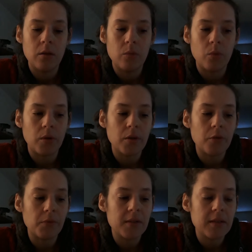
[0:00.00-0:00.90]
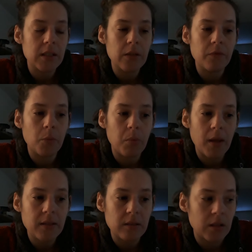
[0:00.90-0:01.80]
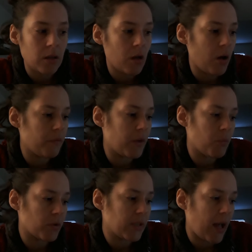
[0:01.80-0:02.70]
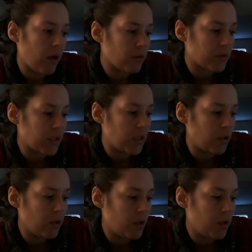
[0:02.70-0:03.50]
We're going to receive the blessing of immortality.